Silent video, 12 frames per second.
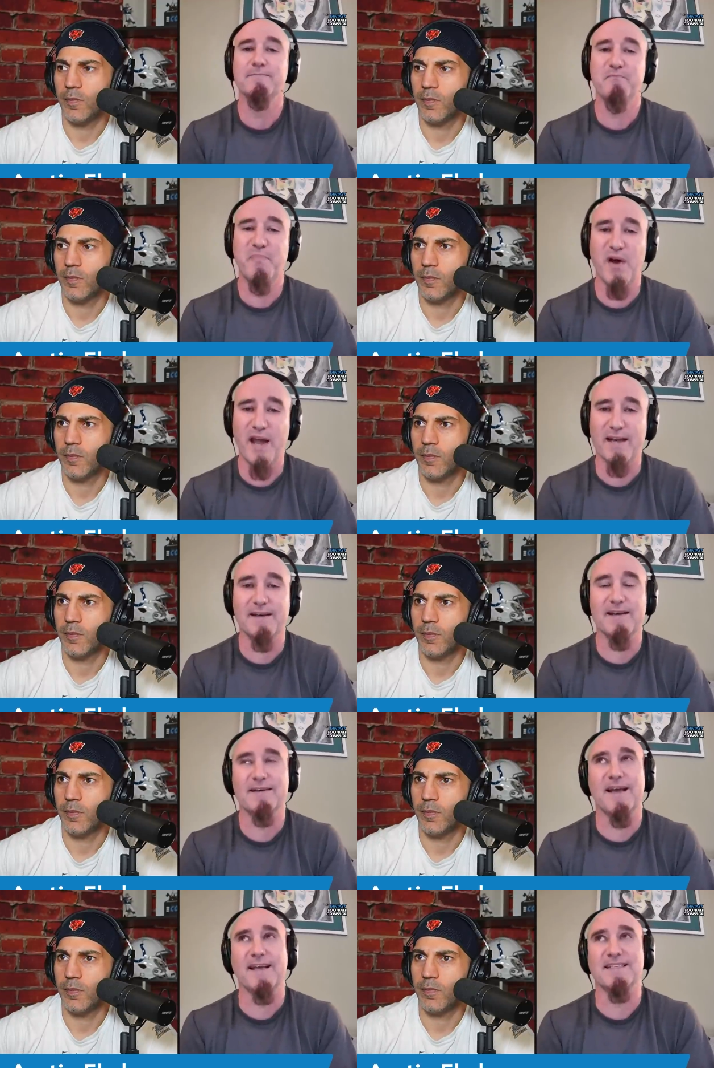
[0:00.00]
Speaker 1: But
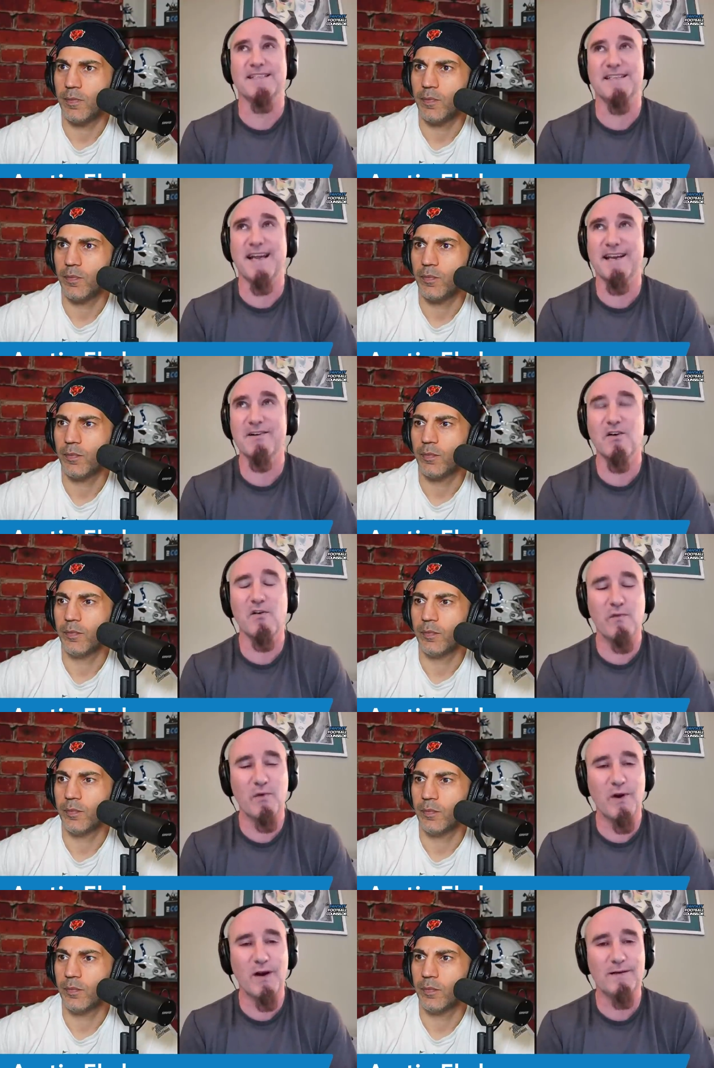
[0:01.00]
as second
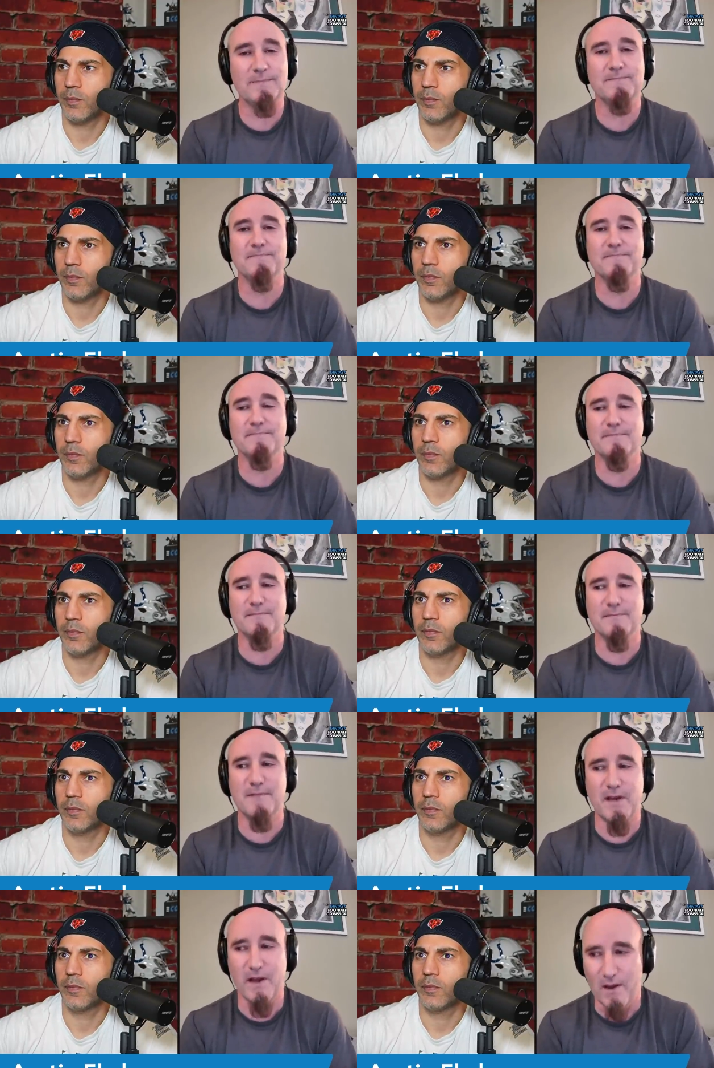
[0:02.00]
overall,
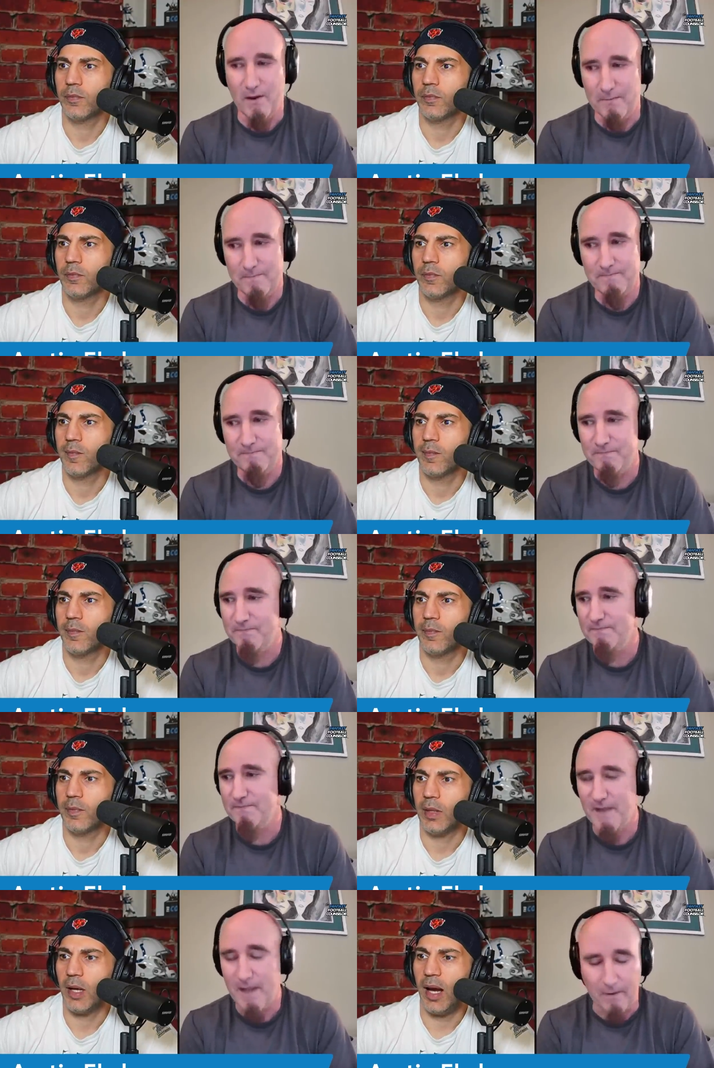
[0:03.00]
no.
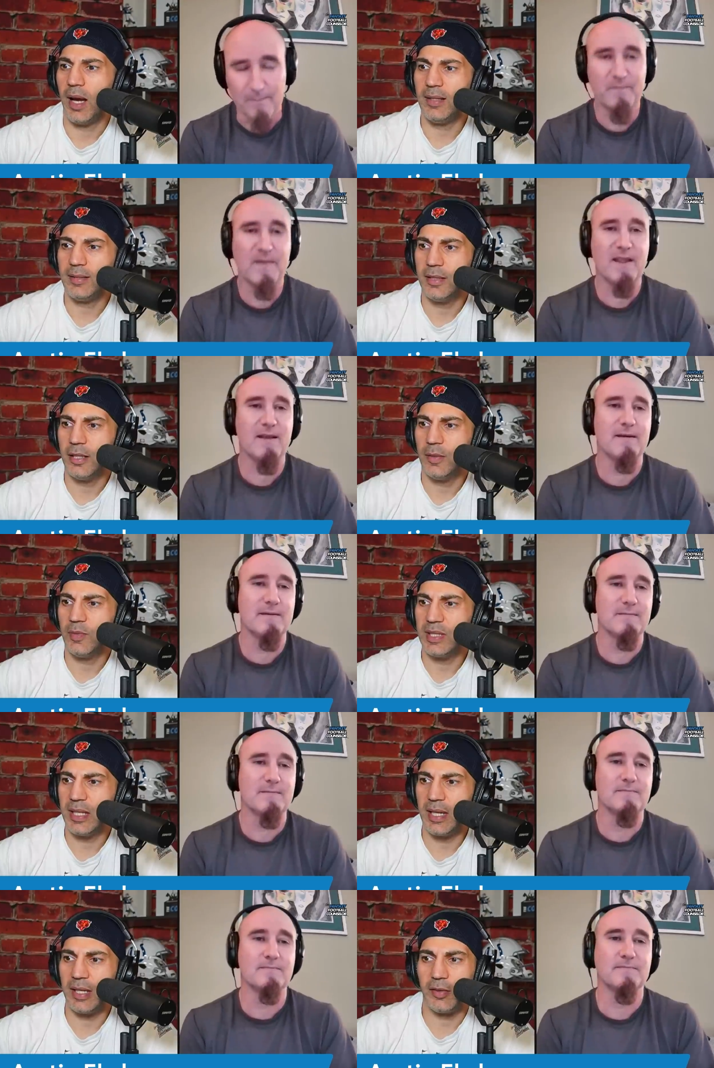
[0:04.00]
Speaker 2: No. I see him
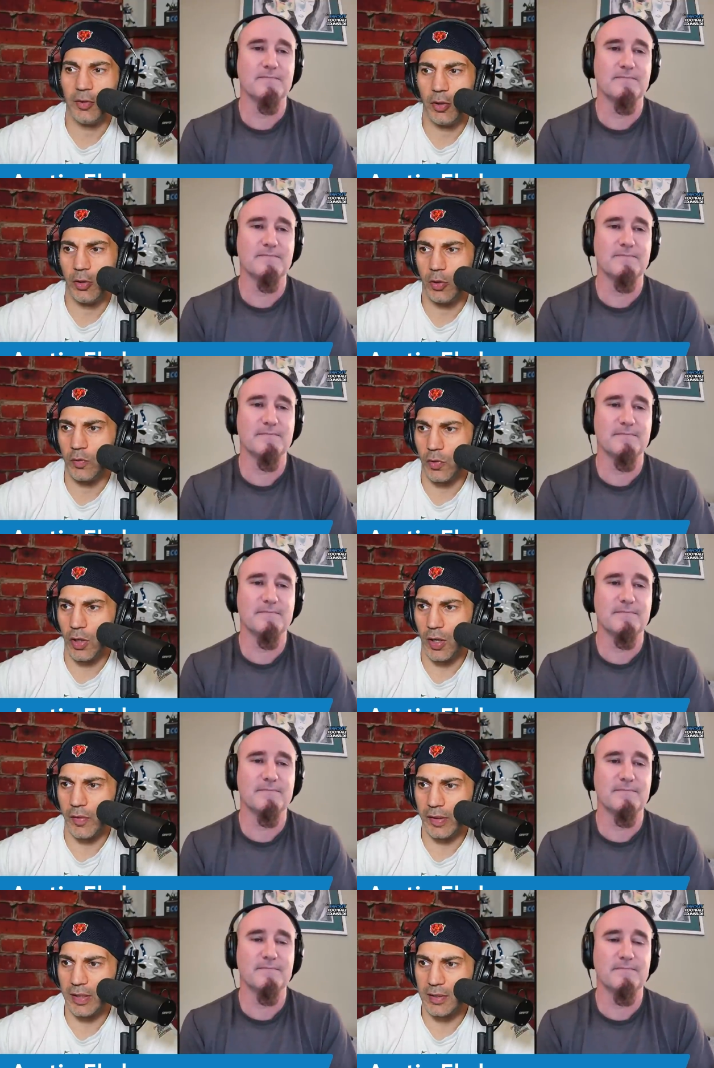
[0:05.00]
sitting third
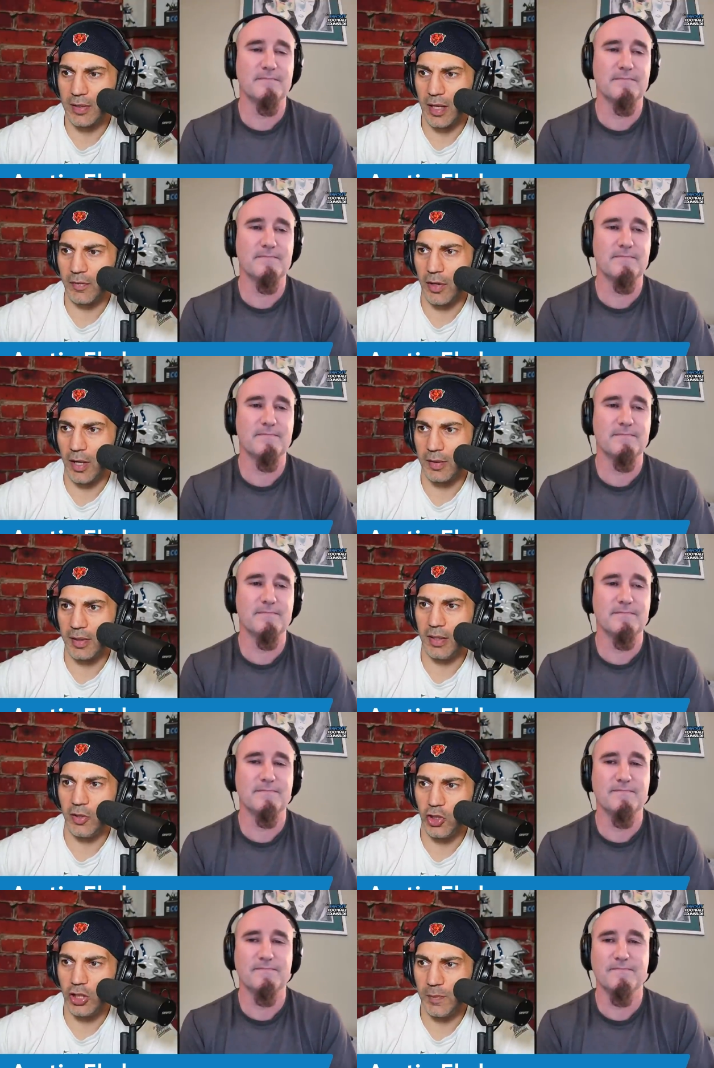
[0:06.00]
overall unless I've got the
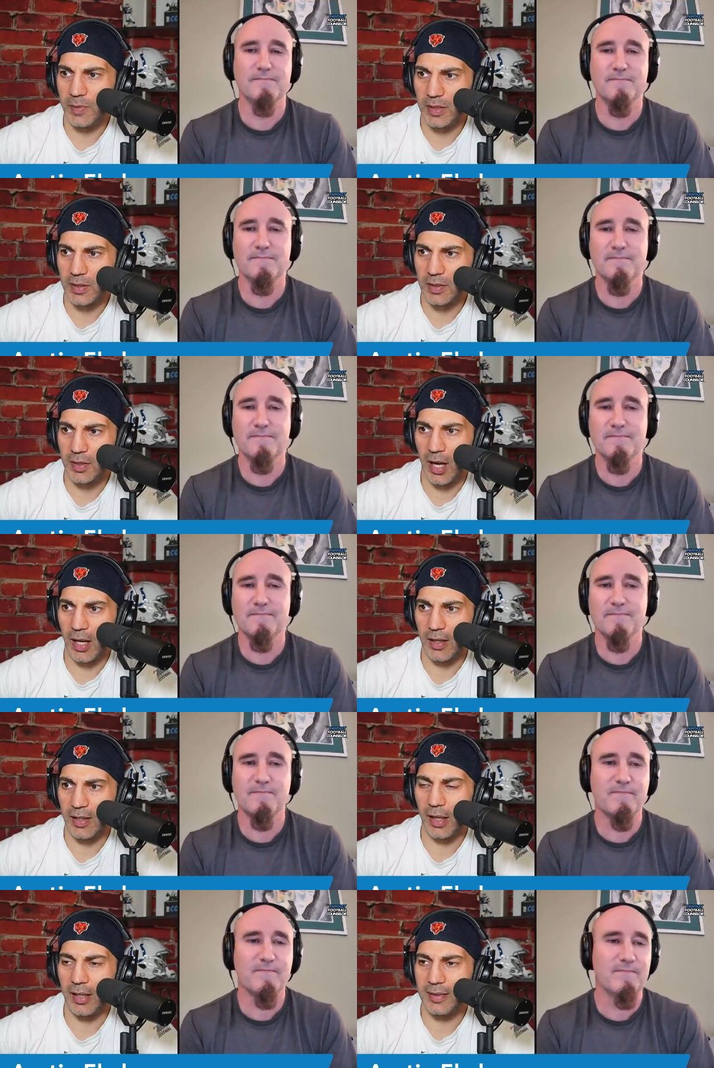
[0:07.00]
consensus. Uh,
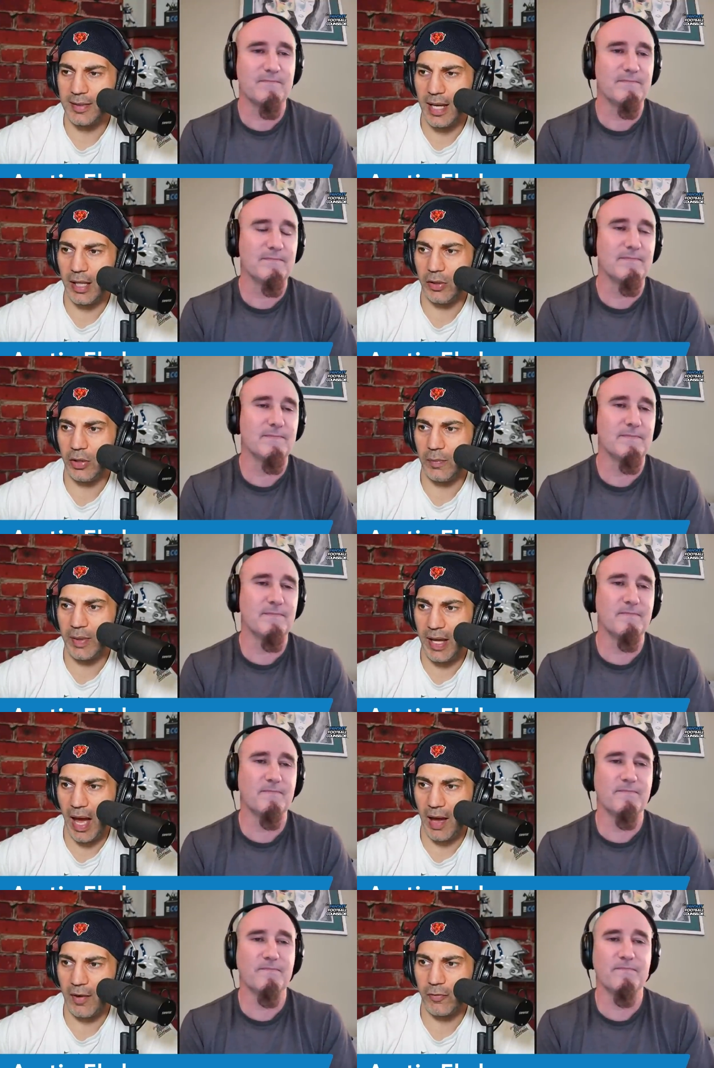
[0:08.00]
I got Taylor,
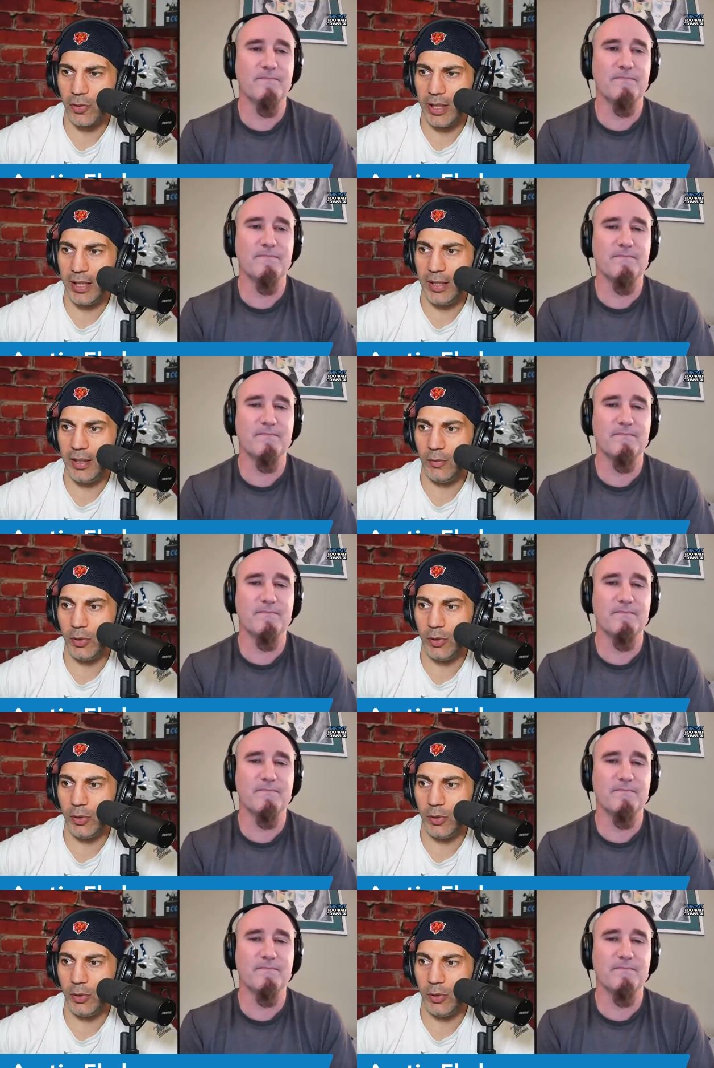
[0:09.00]
McCaffrey,